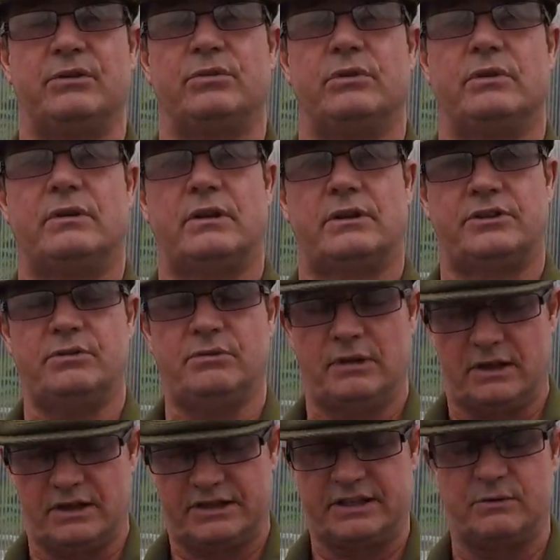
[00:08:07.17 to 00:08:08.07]
I do
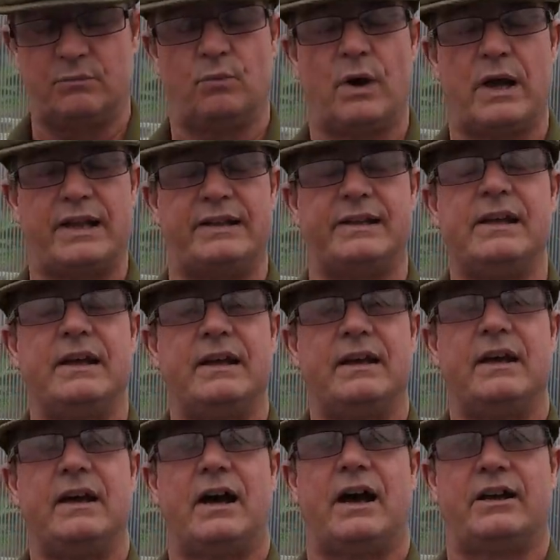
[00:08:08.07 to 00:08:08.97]
like it when
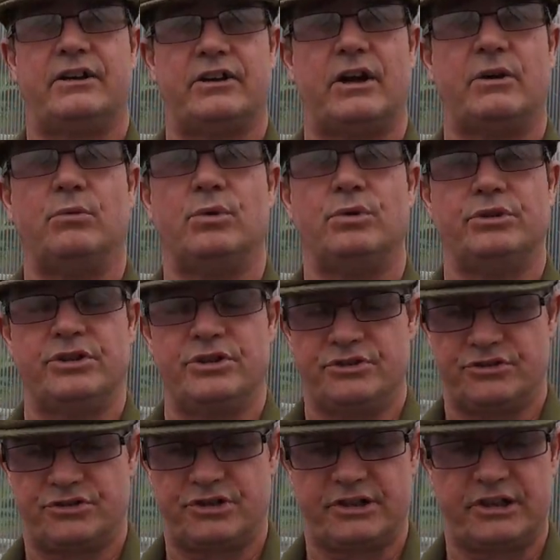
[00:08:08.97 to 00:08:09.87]
I grow
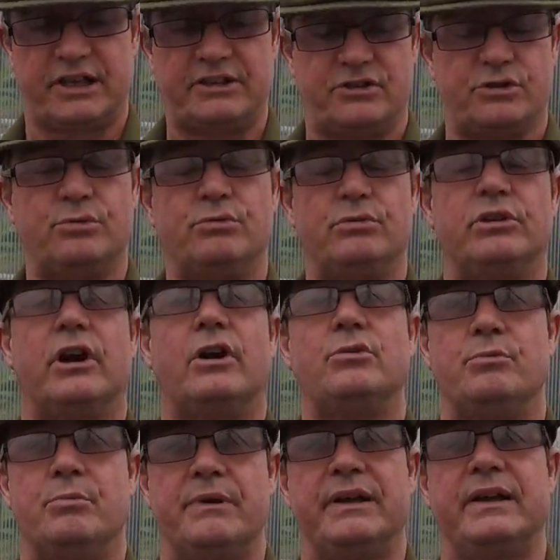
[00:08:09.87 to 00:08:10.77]
onions and they do grow
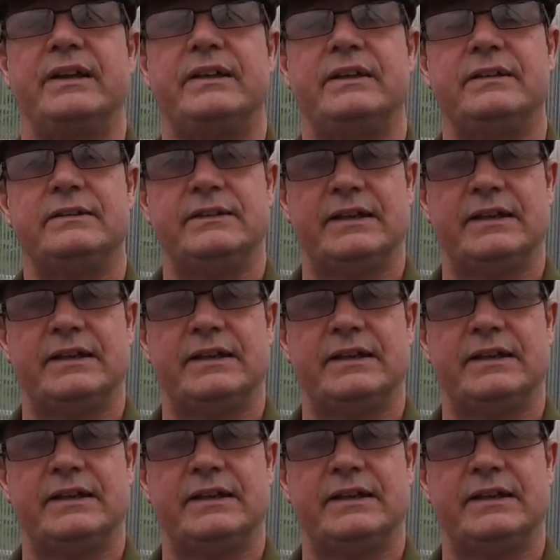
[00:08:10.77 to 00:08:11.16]
big.